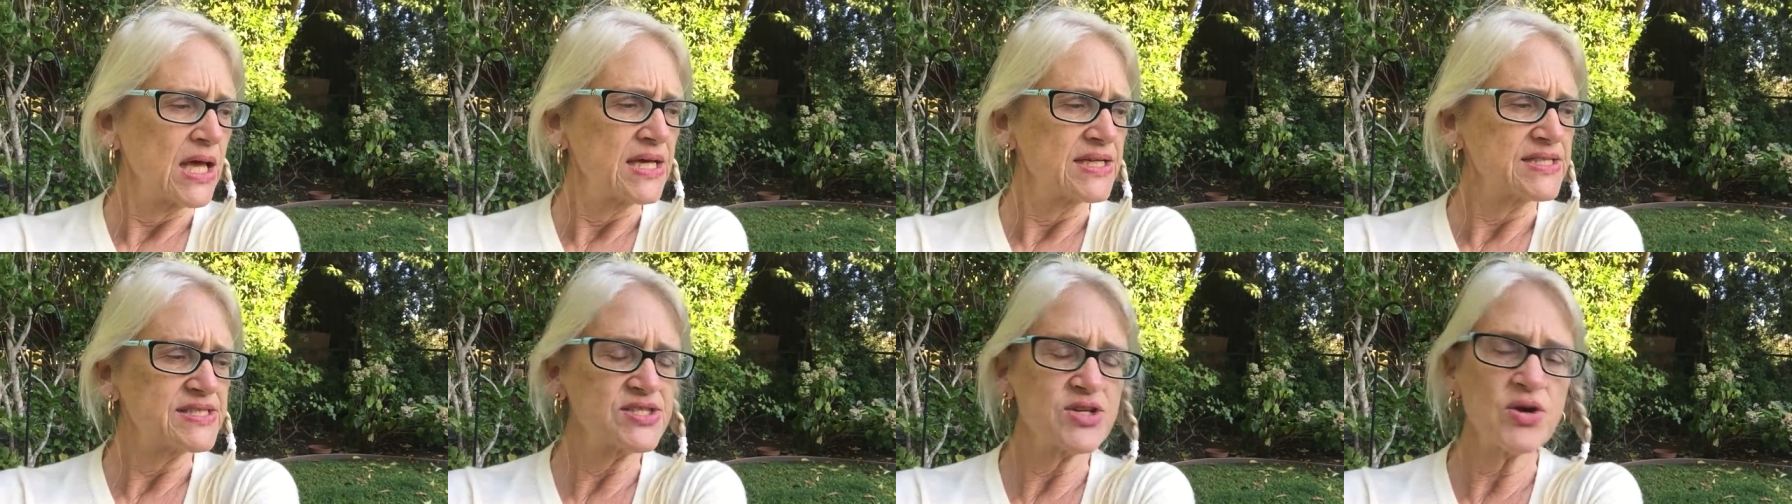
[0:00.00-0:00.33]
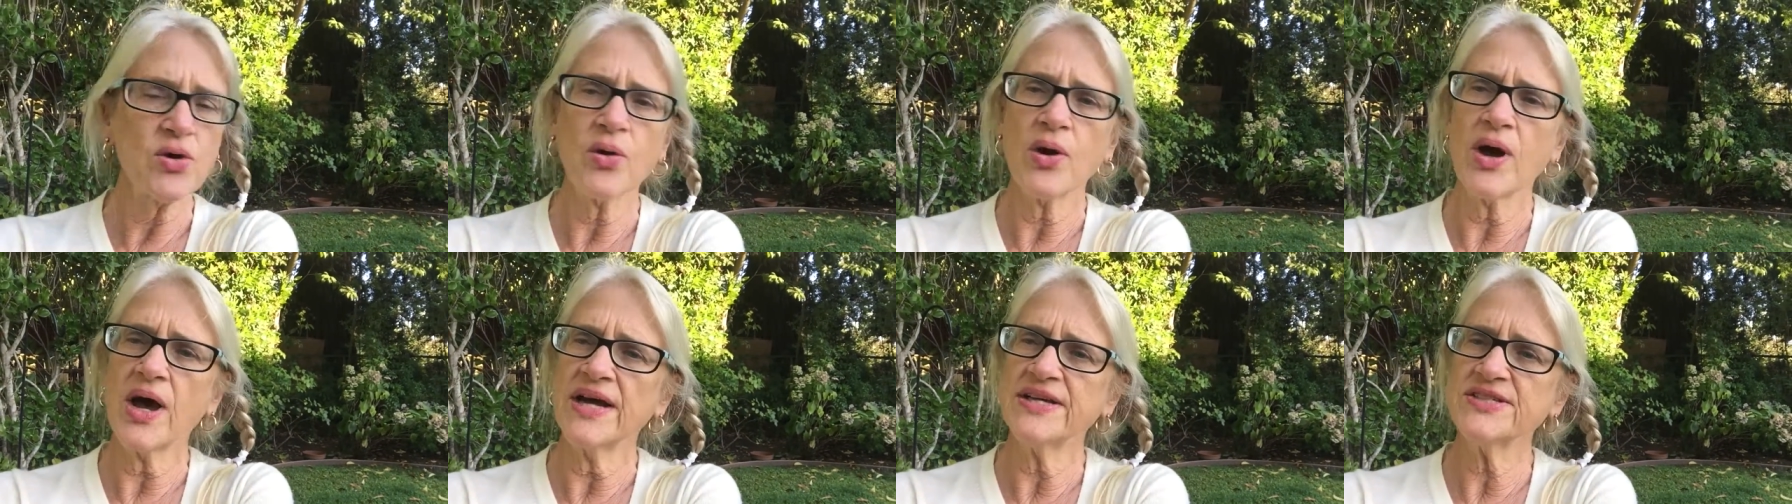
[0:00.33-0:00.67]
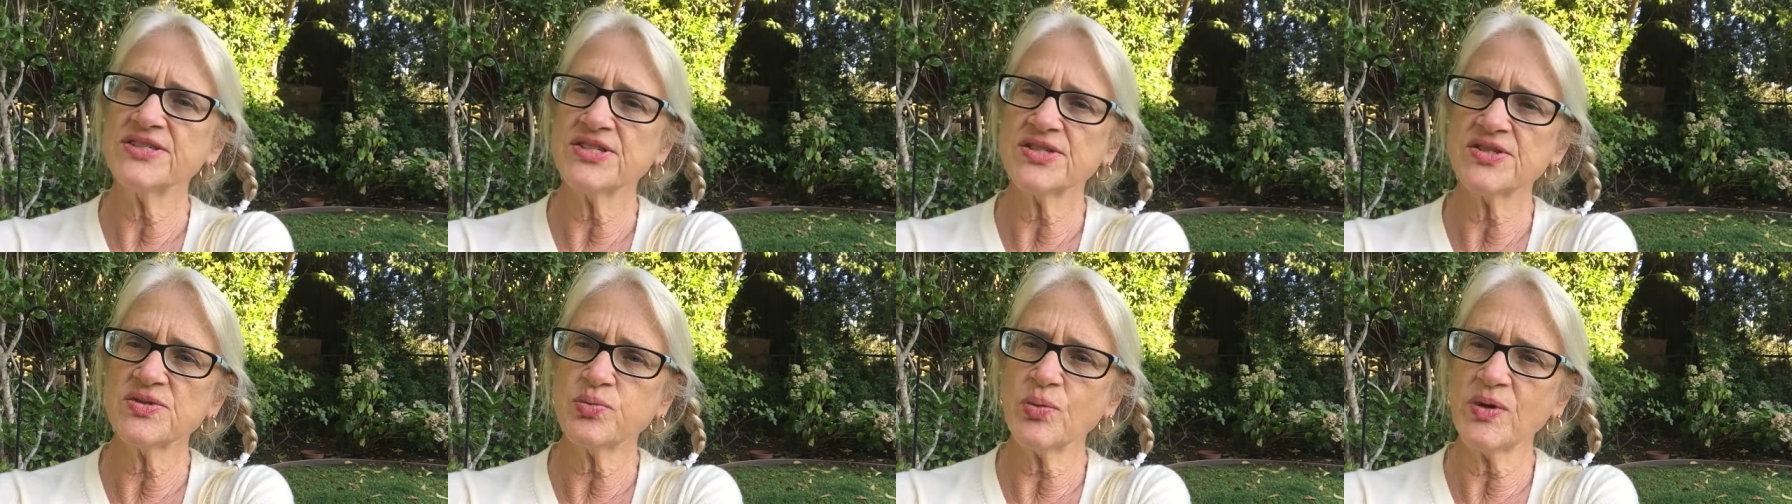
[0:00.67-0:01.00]
So I
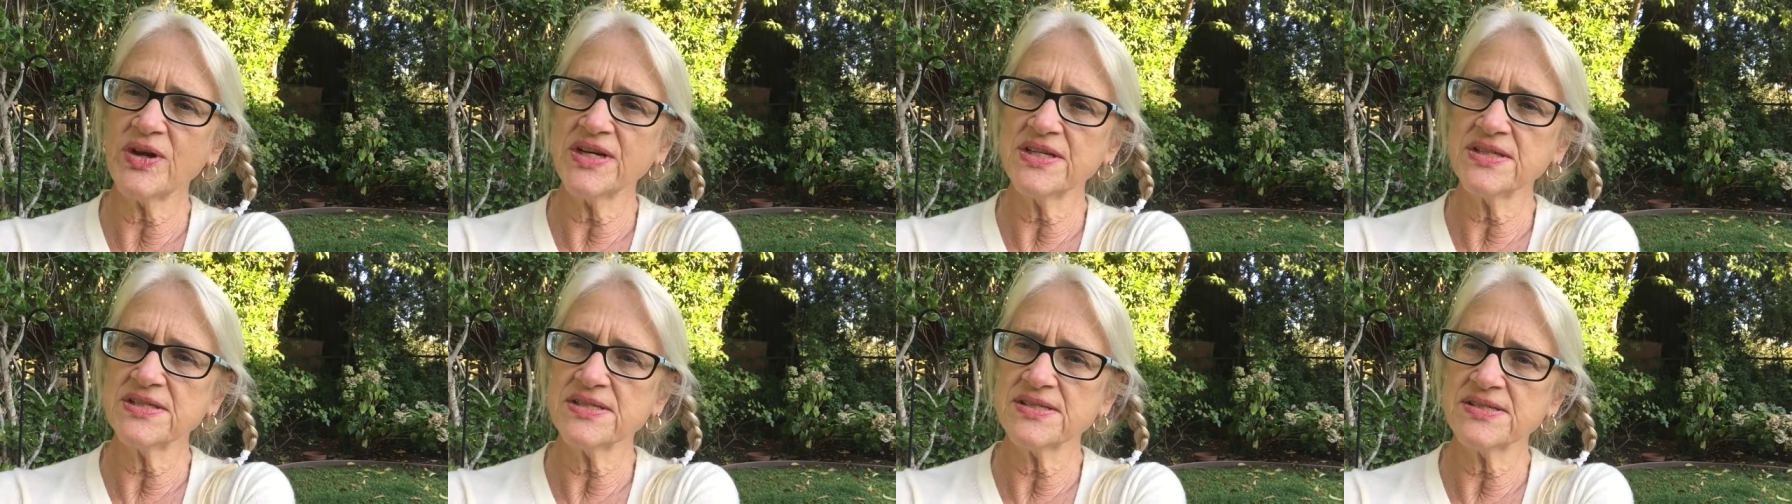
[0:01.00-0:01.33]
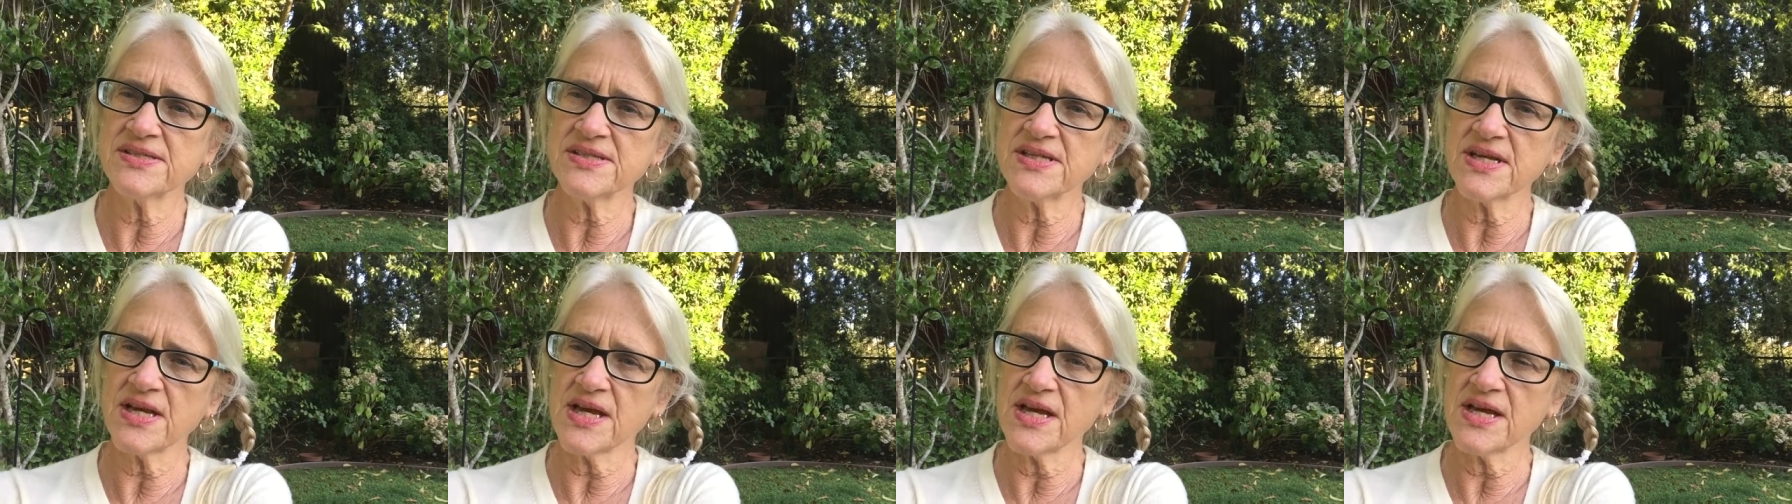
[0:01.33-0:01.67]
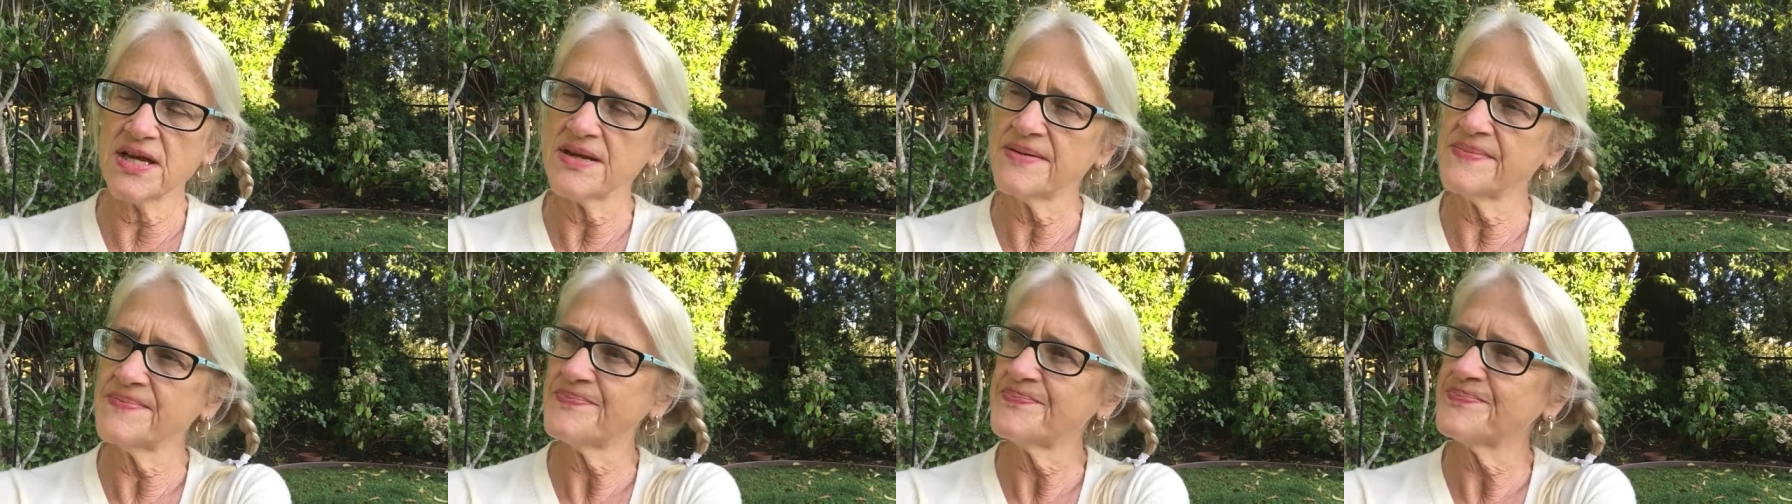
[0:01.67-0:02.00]
just wanted to
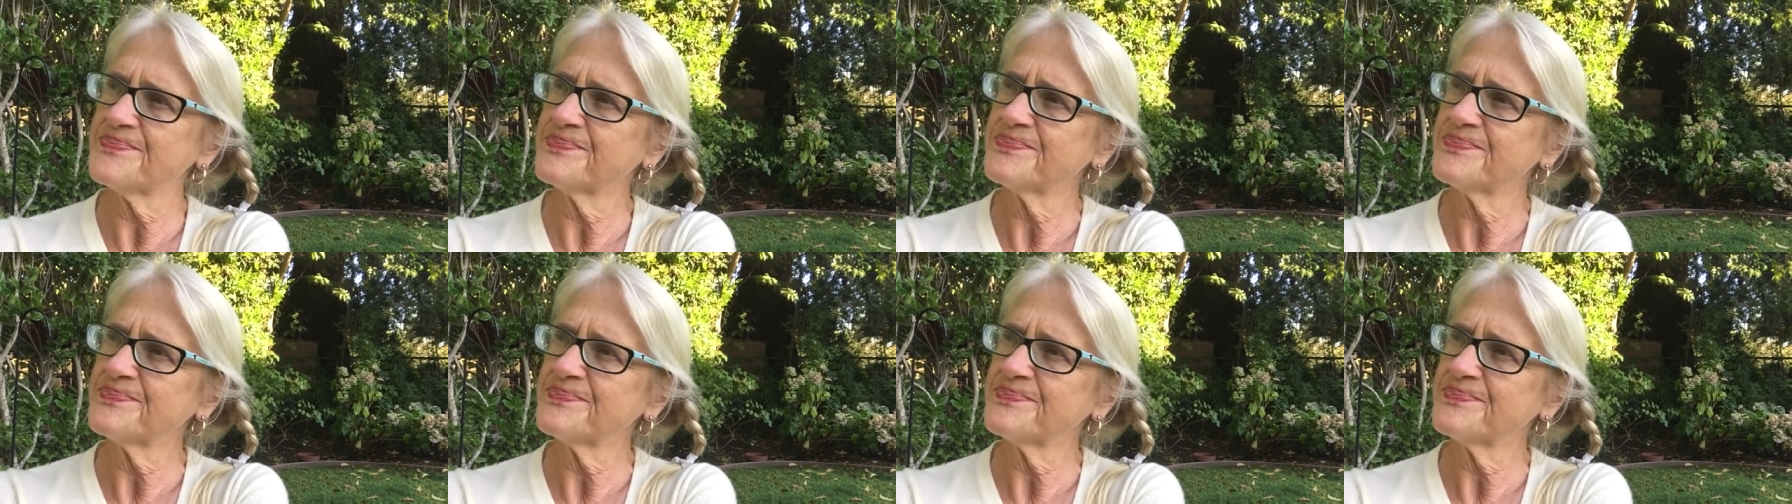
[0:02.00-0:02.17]
say,